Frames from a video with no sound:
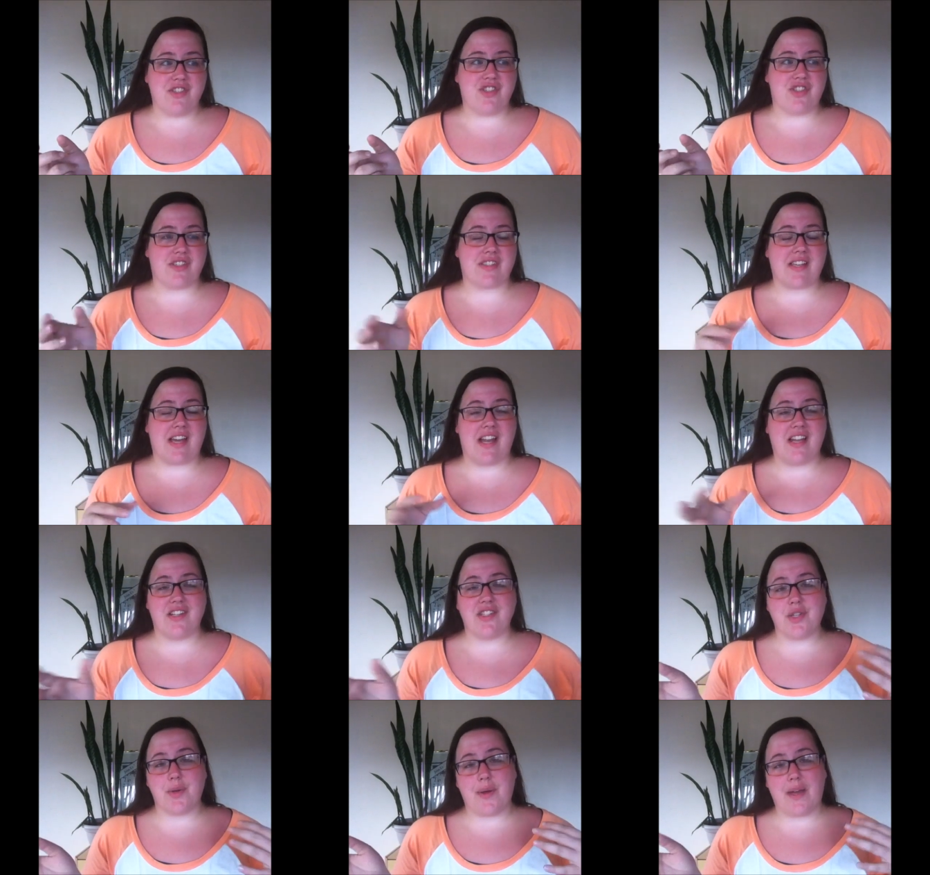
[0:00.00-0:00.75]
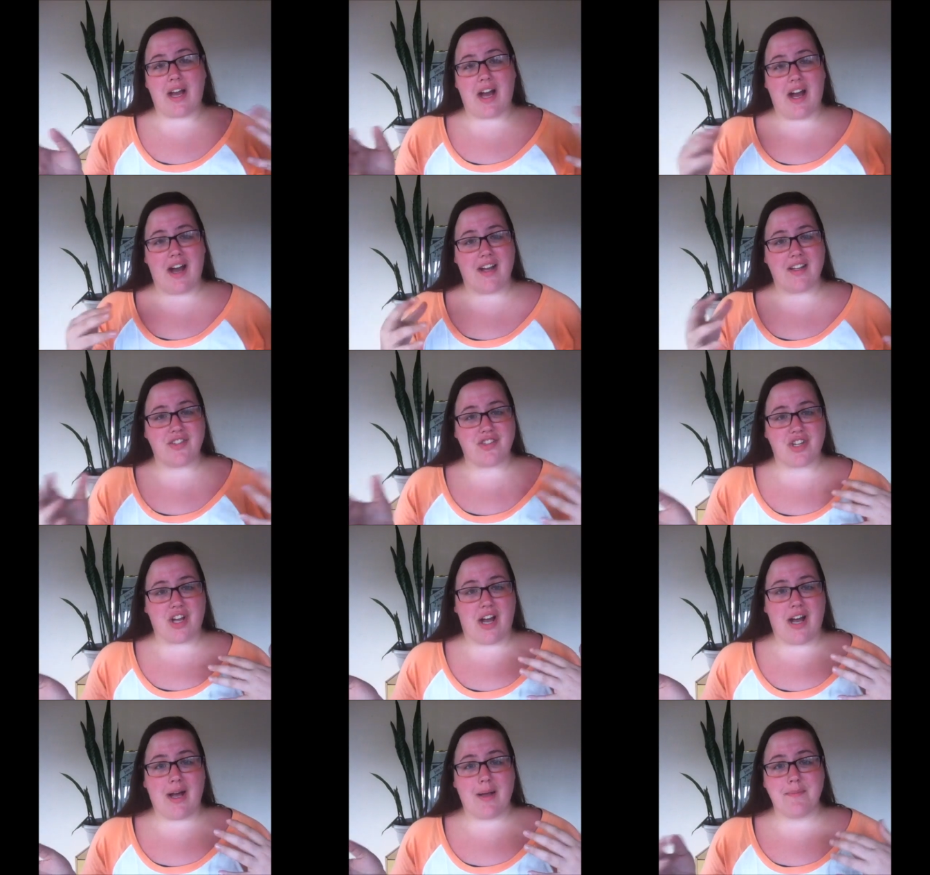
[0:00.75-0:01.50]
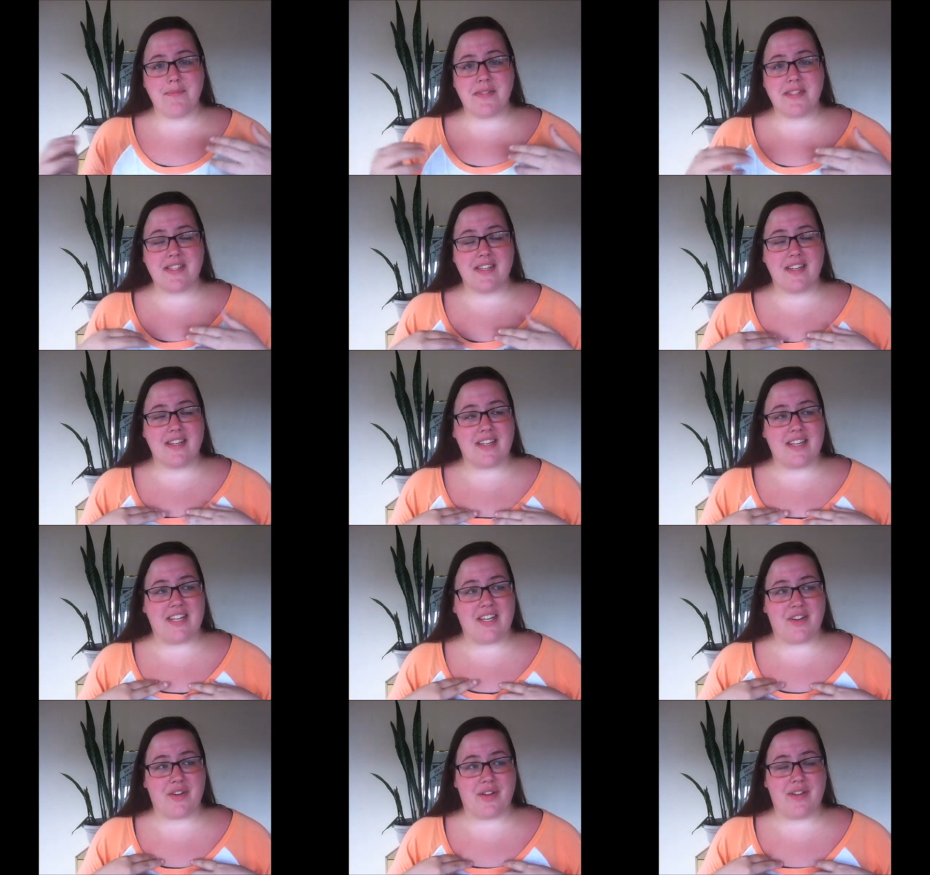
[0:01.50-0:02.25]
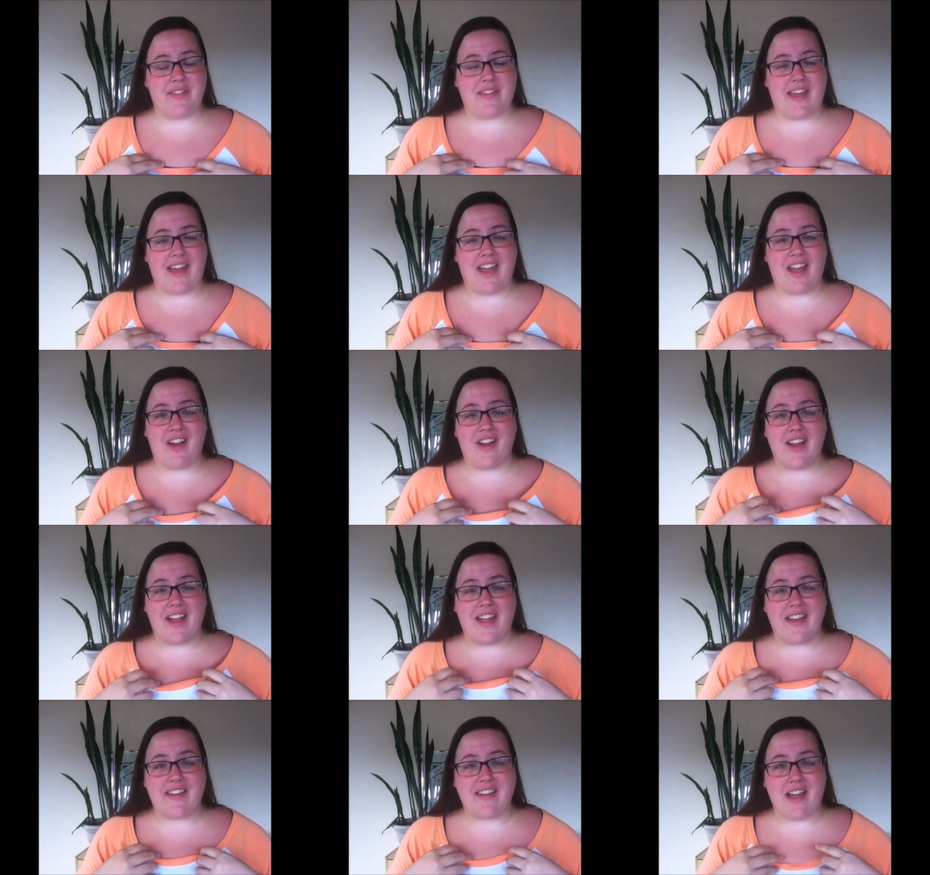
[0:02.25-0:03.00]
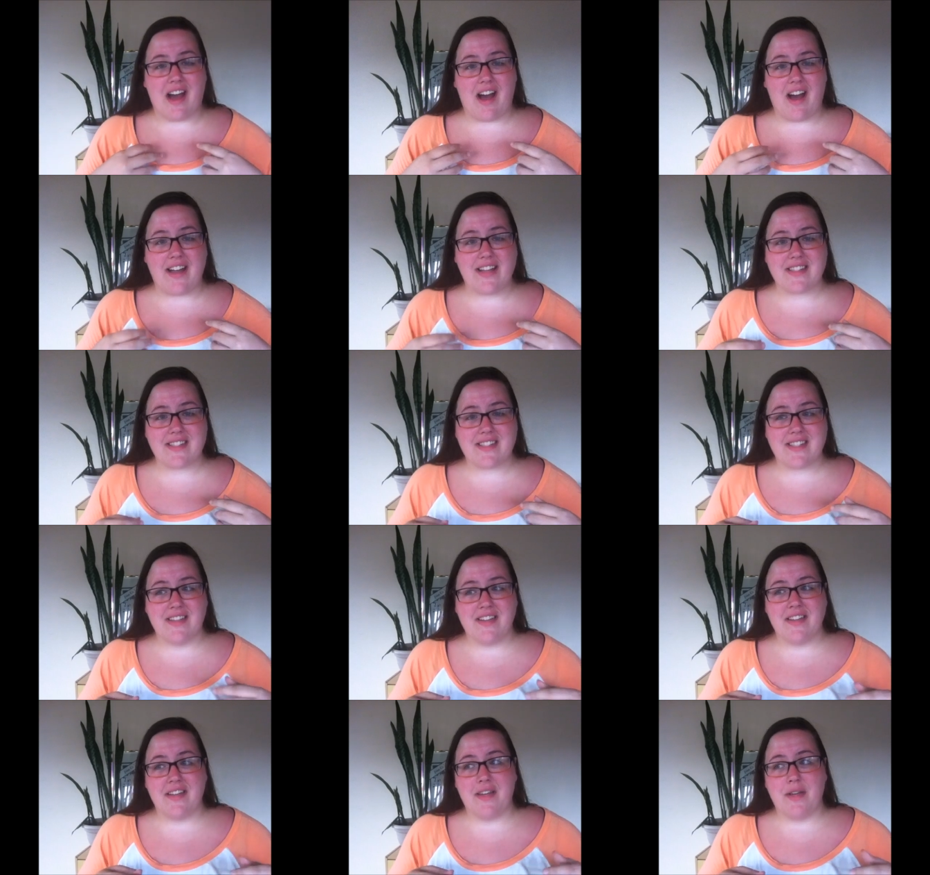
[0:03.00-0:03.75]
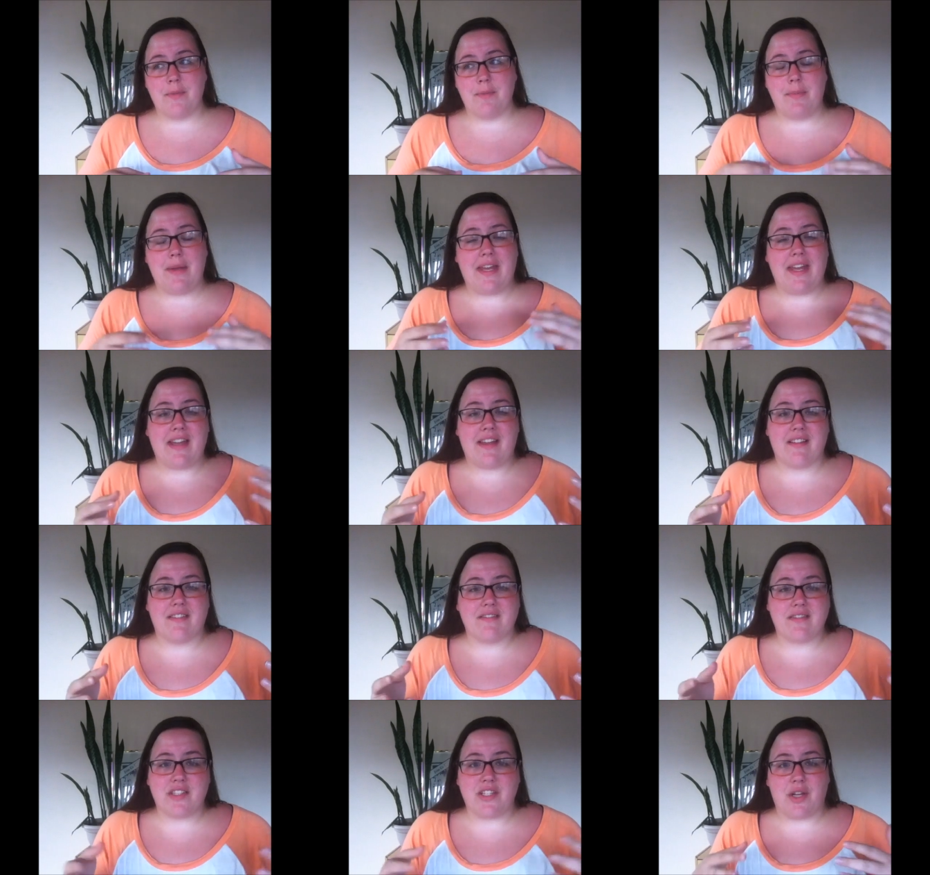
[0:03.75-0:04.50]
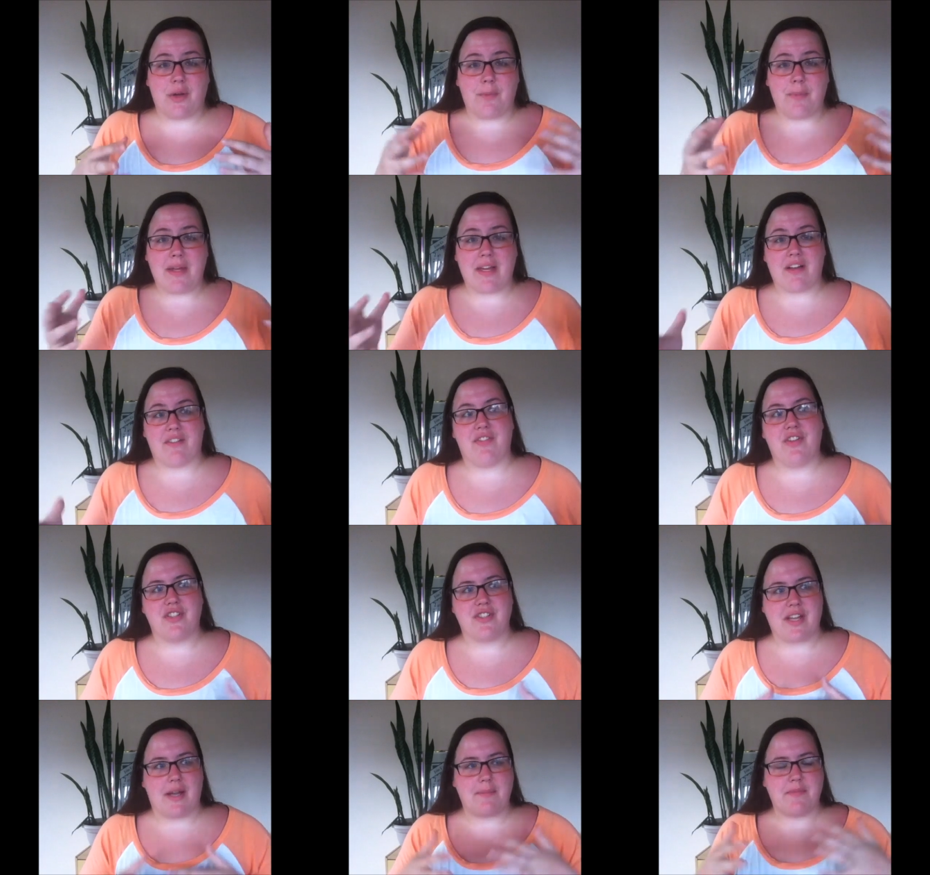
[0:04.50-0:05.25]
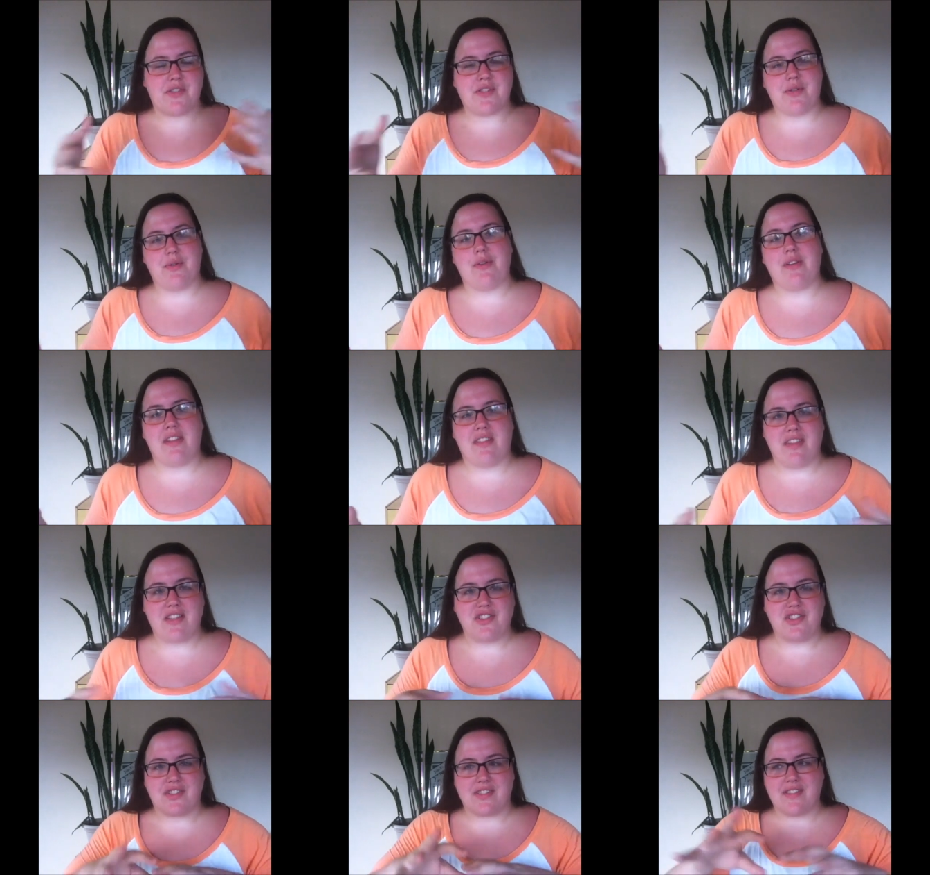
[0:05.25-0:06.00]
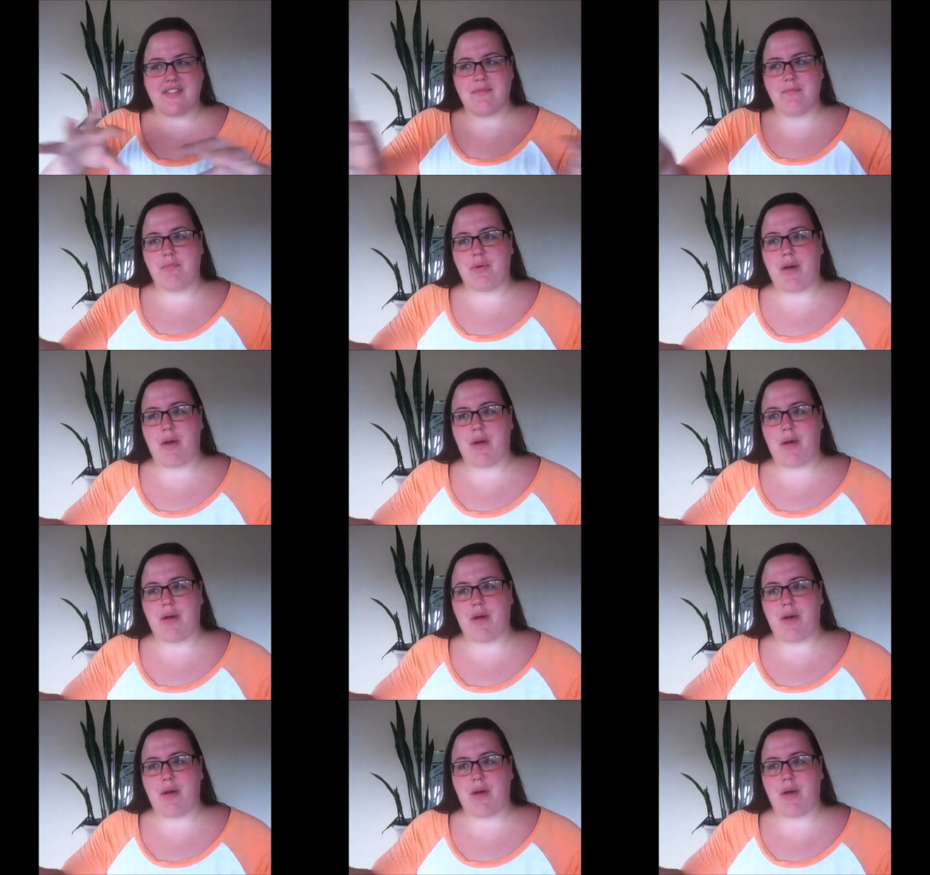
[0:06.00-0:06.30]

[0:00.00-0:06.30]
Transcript: just kind of doing odd jobs here and there and not being, you know, being a full-time student and then just